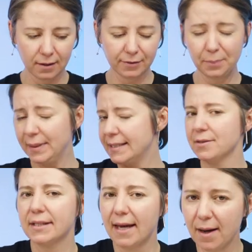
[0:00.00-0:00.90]
of the
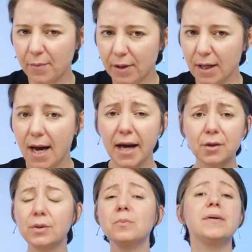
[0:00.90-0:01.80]
Pixel's camera, I
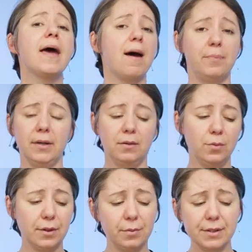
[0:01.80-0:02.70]
couldn't be happier
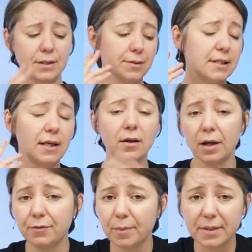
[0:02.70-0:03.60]
with the results I
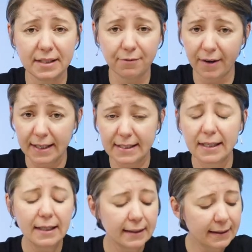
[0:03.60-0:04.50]
got from this device.
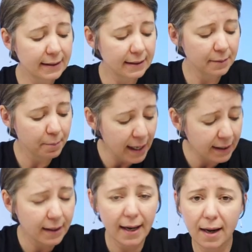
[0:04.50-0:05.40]
The
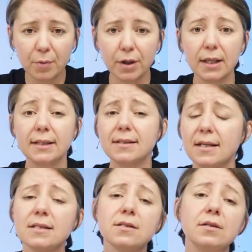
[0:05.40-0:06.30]
main camera
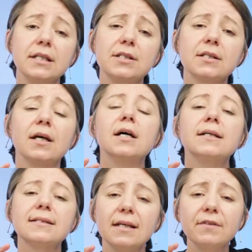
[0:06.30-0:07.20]
sensor is
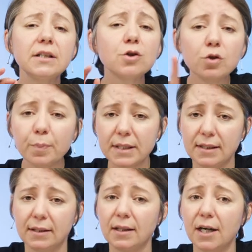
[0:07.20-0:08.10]

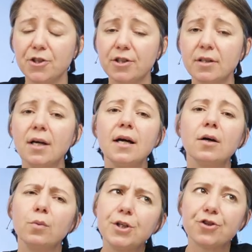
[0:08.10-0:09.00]
72% larger,
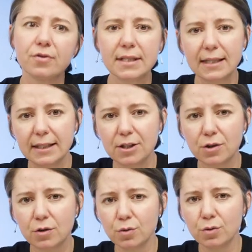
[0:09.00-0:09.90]
which
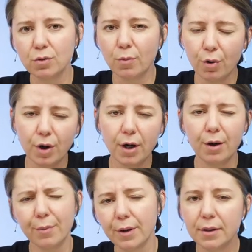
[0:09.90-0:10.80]
translates to more
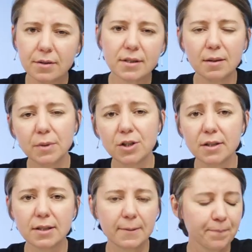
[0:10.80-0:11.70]
harmonious
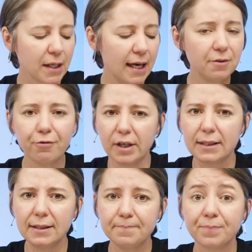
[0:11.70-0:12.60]
images. And
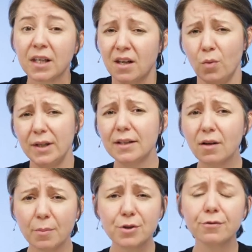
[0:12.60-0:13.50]
frankly, when it
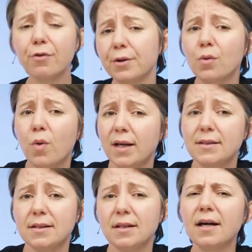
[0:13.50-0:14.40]
comes to photo
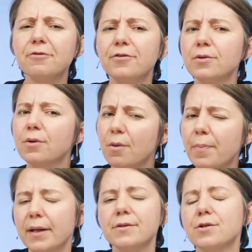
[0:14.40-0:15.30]
quality, I feel
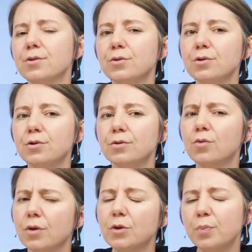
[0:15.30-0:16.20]
compelled to
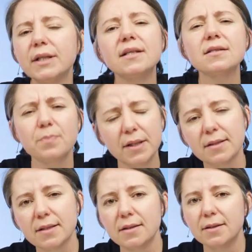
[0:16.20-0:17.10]
quote Britney
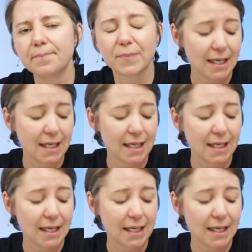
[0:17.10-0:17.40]
Spears here.